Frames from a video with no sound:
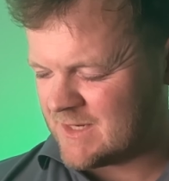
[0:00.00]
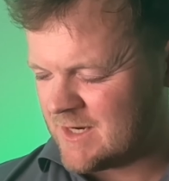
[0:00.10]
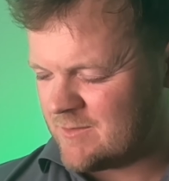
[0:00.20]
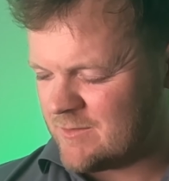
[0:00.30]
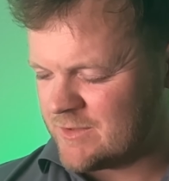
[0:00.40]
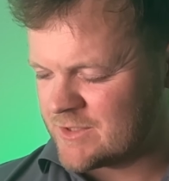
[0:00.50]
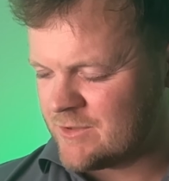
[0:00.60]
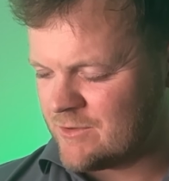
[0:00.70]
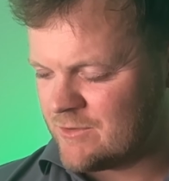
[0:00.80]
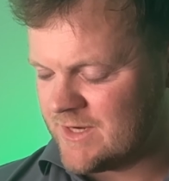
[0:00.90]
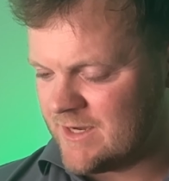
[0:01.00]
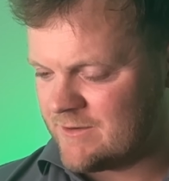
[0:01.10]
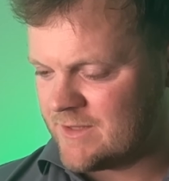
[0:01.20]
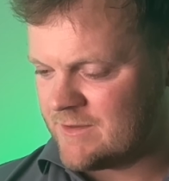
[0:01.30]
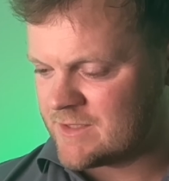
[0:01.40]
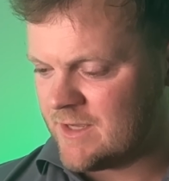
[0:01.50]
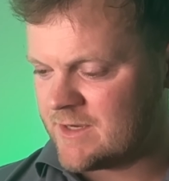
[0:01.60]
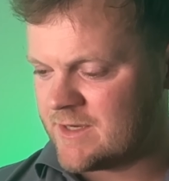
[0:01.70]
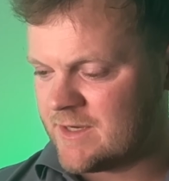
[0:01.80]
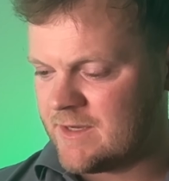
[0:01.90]
remember what it's called now. It was
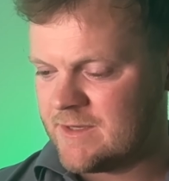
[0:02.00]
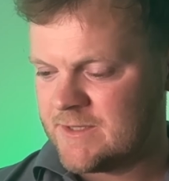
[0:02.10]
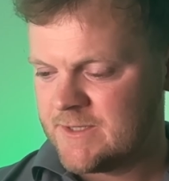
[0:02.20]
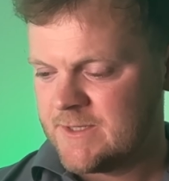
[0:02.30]
like to